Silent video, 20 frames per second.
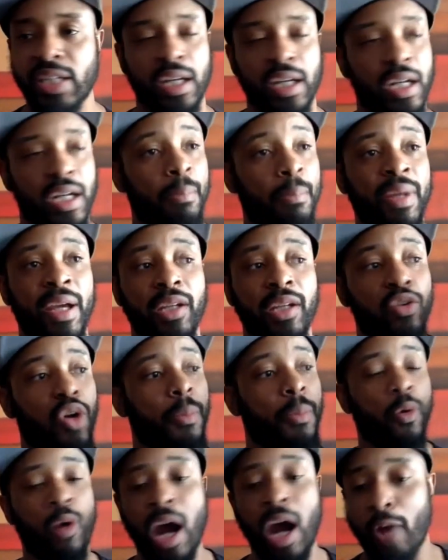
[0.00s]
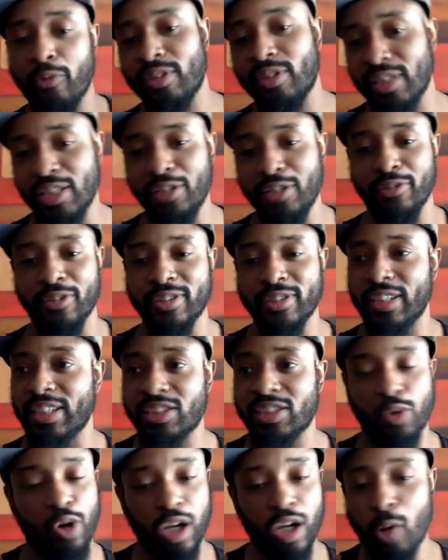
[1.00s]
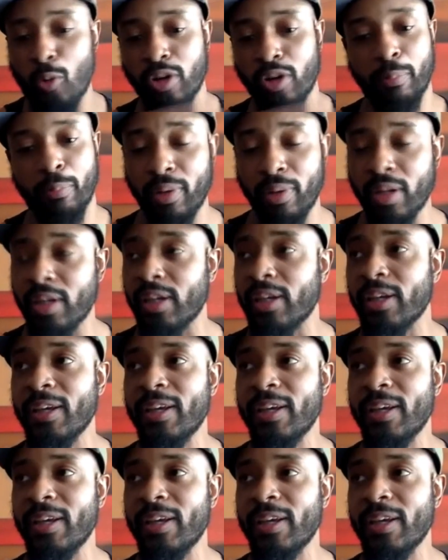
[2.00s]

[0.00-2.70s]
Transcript: I'm like, no, I'm a wide receiver. That's all I want to play.